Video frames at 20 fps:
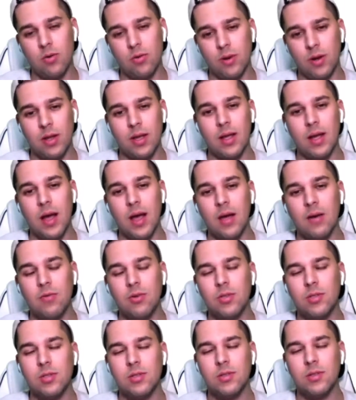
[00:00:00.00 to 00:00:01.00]
Like I
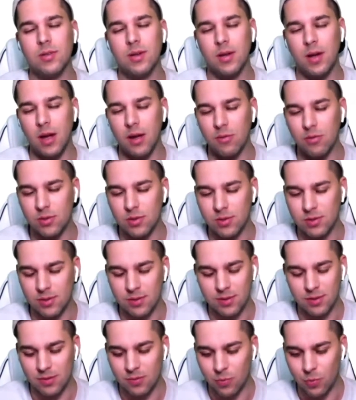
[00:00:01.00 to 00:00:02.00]
was
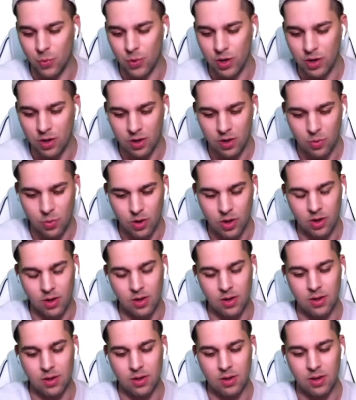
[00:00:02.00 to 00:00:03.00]
really, really